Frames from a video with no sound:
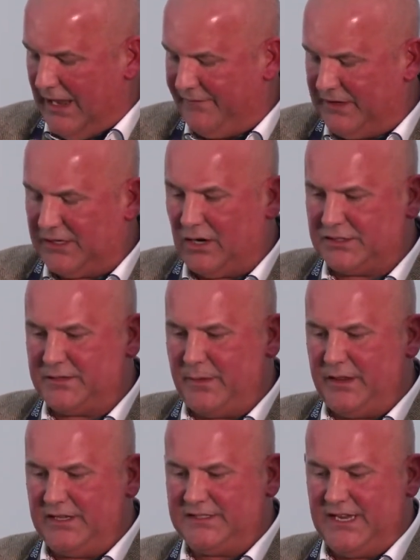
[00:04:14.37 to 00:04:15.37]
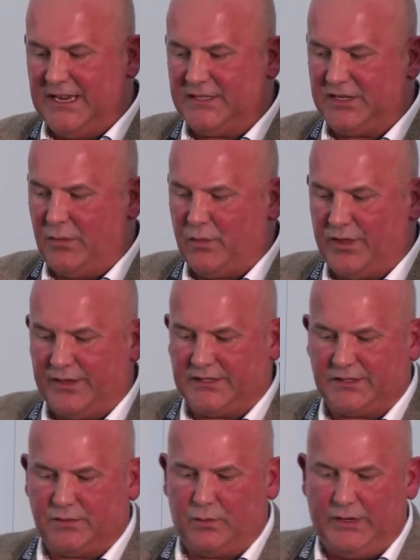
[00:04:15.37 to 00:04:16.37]
Every customer that signs up with
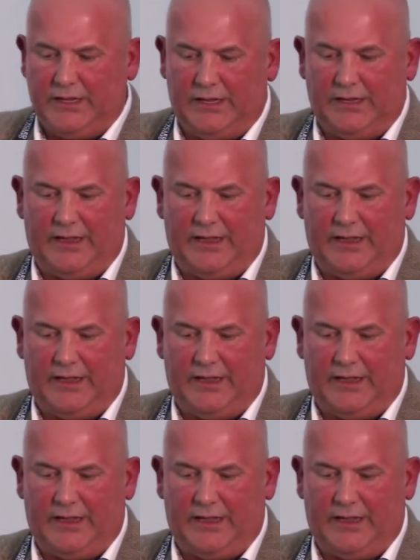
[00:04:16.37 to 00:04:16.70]
us, we